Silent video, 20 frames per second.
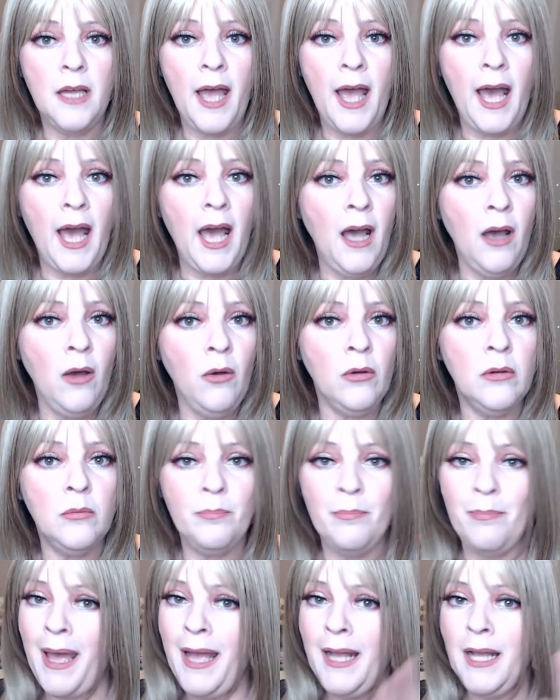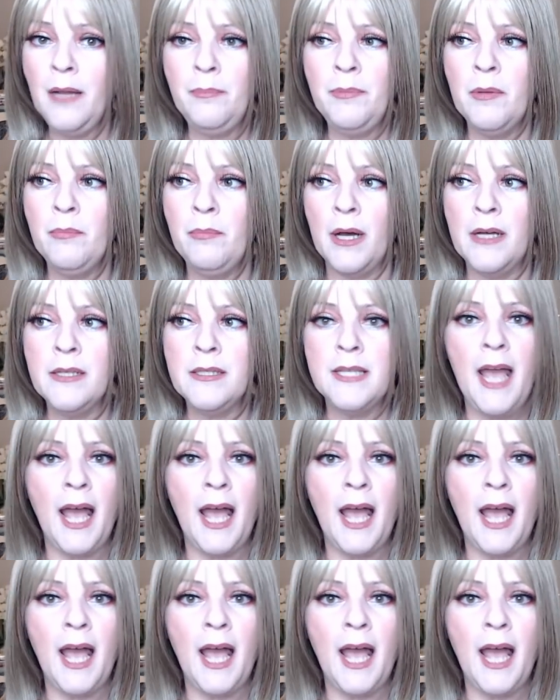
how back up the bus?